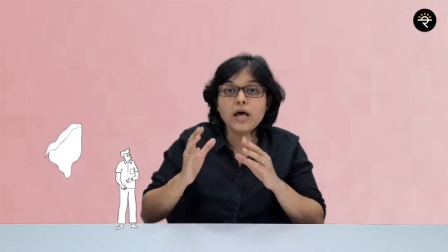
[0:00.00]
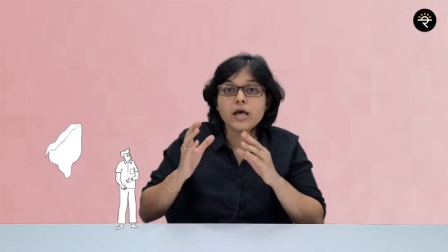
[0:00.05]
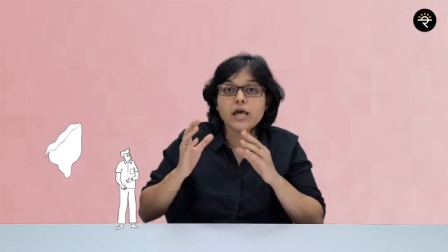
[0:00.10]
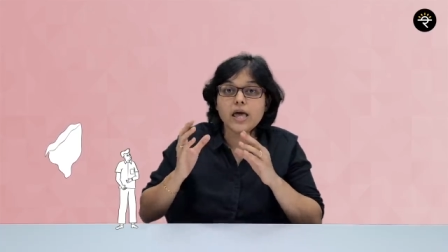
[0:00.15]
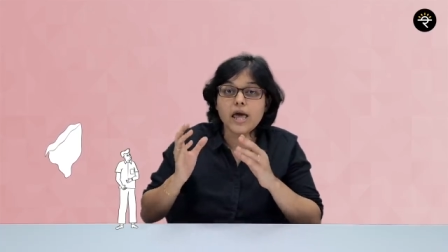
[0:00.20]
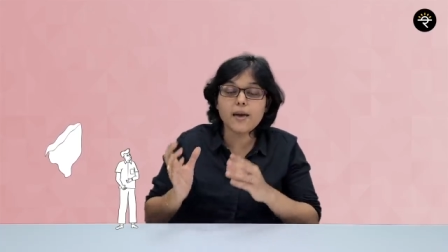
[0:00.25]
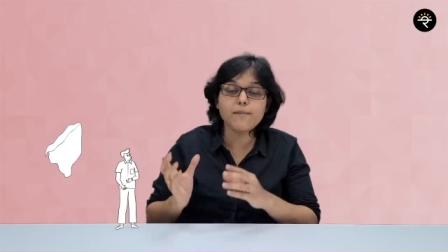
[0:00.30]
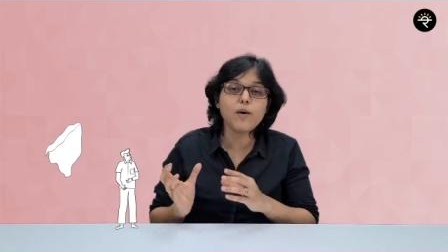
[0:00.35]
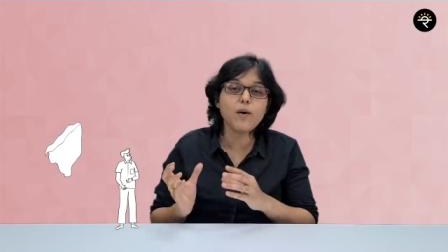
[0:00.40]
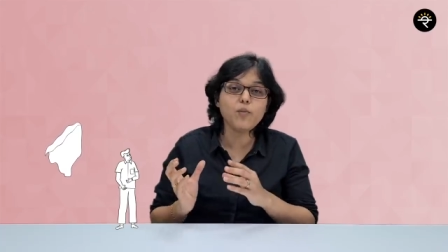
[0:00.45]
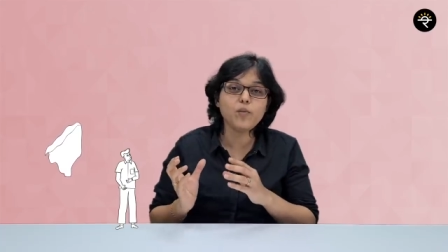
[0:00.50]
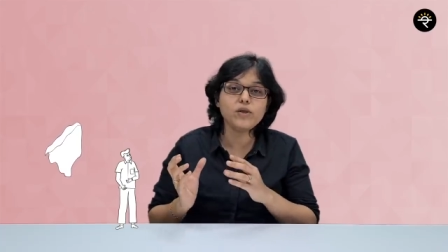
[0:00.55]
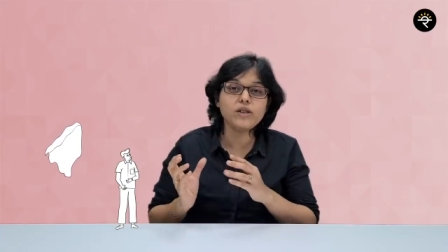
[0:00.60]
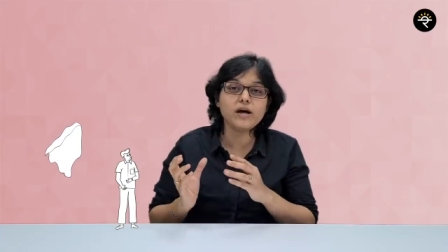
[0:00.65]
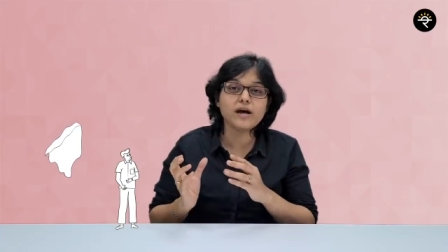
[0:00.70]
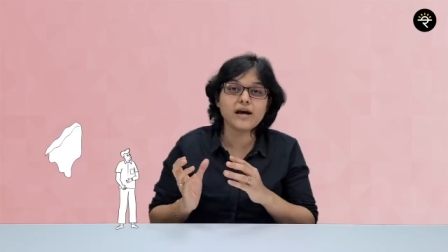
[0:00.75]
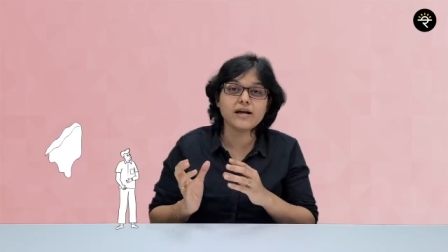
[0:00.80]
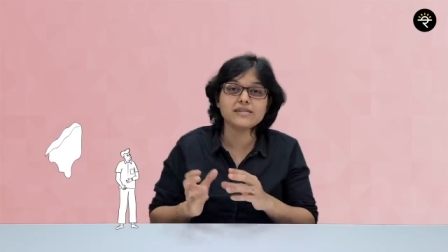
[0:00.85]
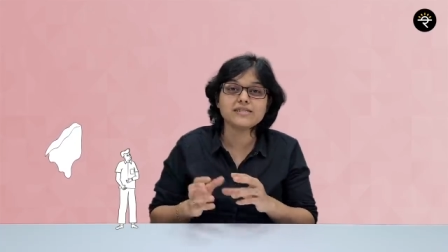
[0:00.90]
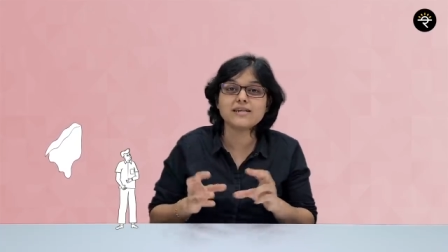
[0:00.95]
came up with the
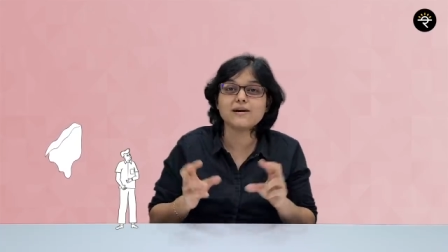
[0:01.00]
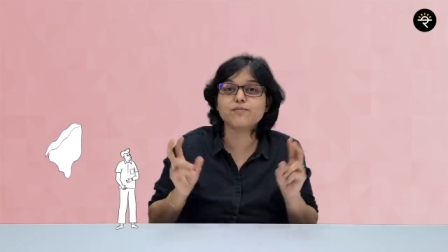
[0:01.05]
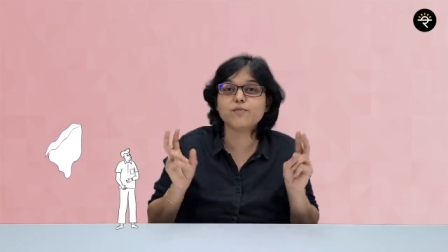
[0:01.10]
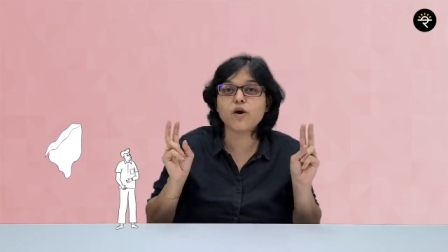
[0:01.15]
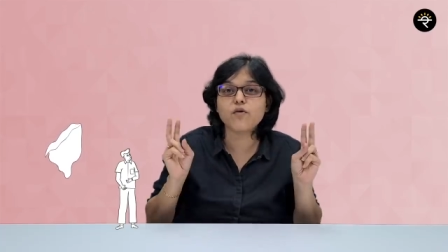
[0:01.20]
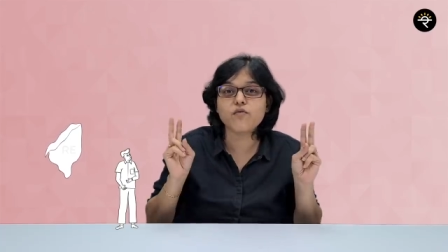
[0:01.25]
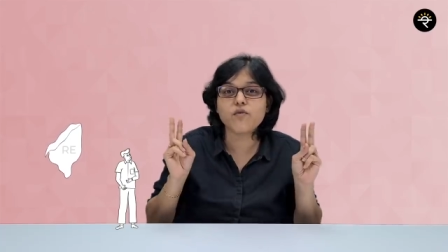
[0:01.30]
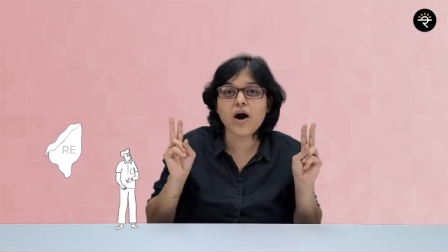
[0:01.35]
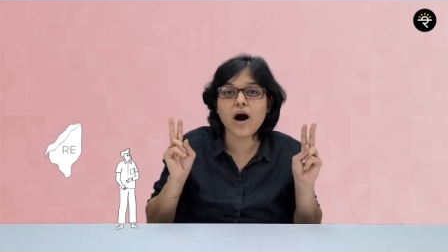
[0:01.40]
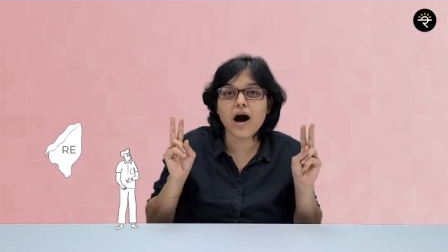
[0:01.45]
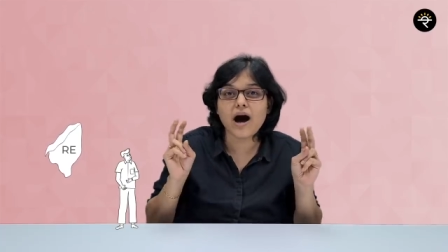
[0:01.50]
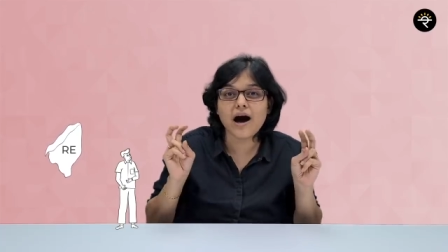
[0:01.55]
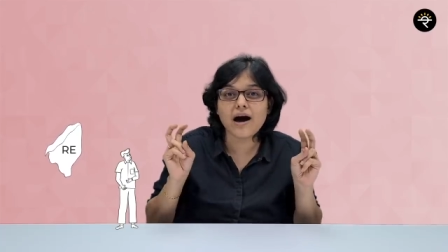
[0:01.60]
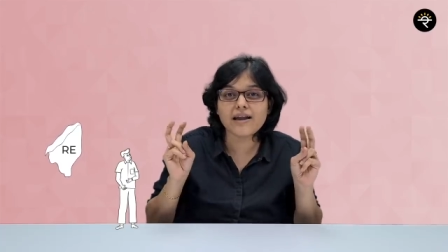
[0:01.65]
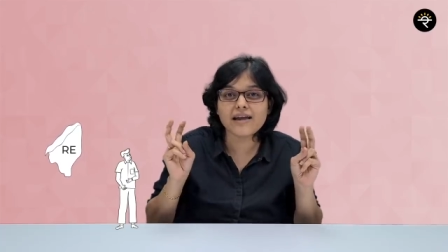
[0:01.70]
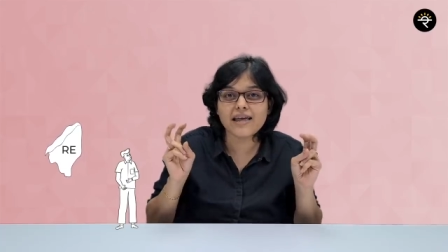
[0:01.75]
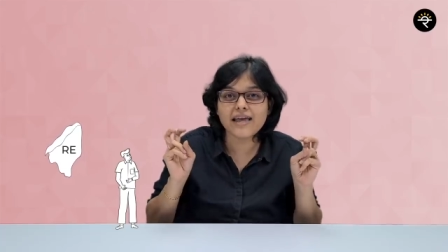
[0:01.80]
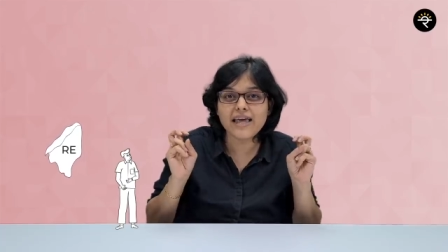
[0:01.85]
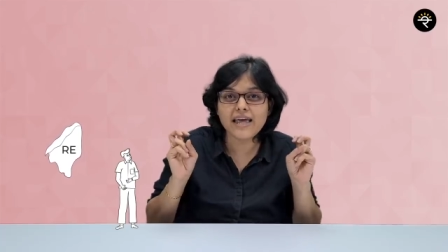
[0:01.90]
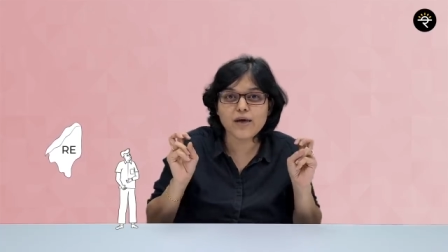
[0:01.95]
concept of
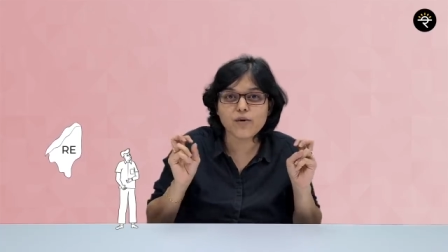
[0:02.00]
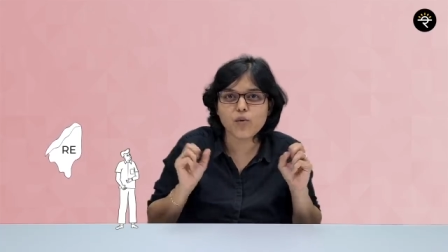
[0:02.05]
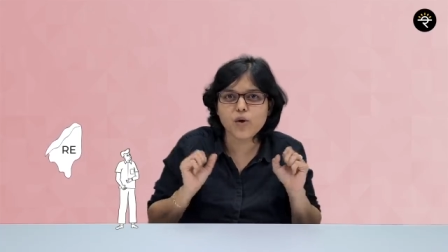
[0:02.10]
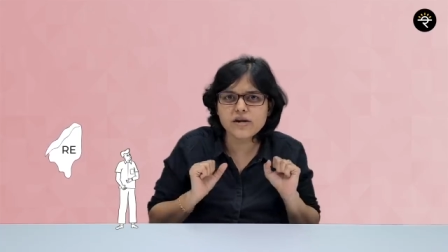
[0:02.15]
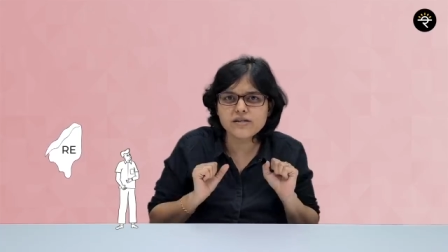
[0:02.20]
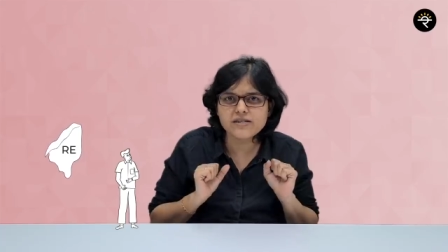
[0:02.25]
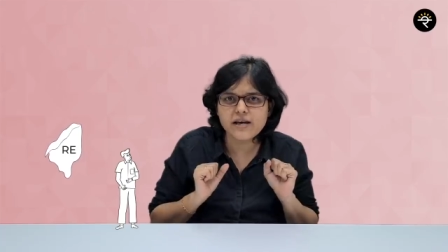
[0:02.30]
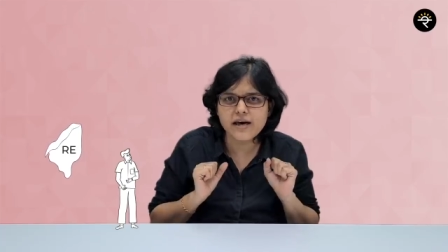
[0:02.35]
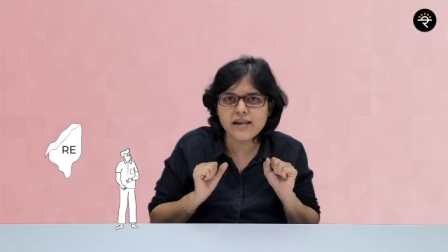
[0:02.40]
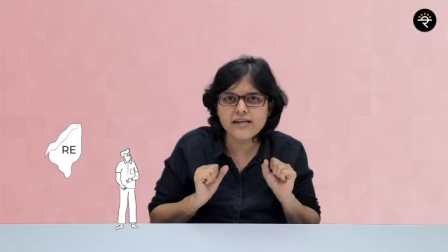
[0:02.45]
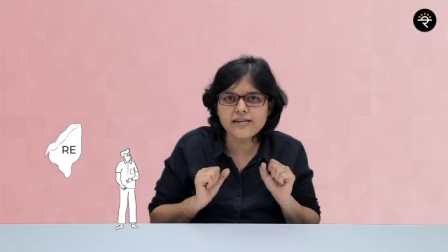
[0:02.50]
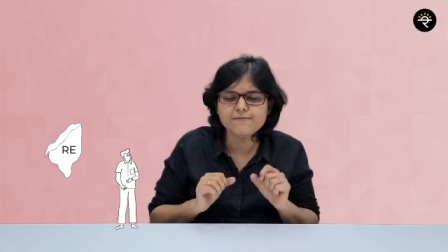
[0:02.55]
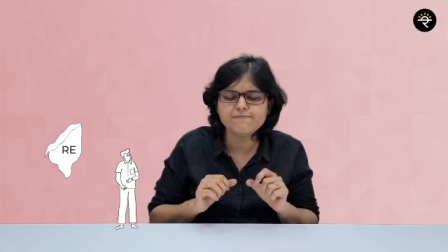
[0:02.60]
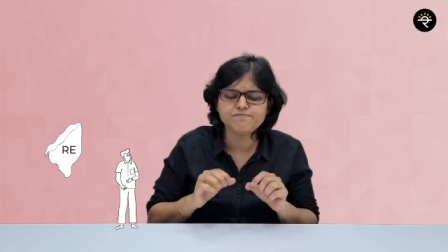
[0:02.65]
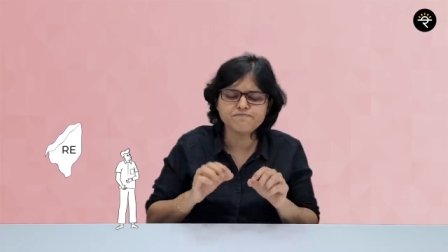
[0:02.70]
RE. What is RE?